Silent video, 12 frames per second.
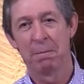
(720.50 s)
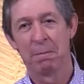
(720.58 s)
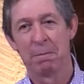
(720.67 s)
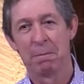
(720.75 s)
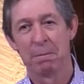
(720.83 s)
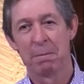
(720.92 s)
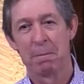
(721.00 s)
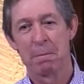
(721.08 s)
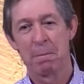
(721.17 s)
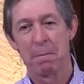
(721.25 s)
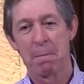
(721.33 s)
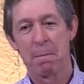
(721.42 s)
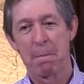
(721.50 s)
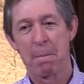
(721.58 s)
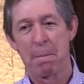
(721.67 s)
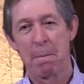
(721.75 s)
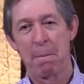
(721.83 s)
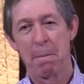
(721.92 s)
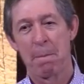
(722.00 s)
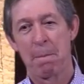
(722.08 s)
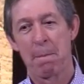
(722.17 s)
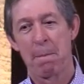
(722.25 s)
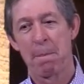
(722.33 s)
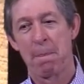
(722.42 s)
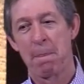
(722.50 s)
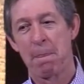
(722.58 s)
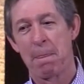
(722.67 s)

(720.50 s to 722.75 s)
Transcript: Nothing is said.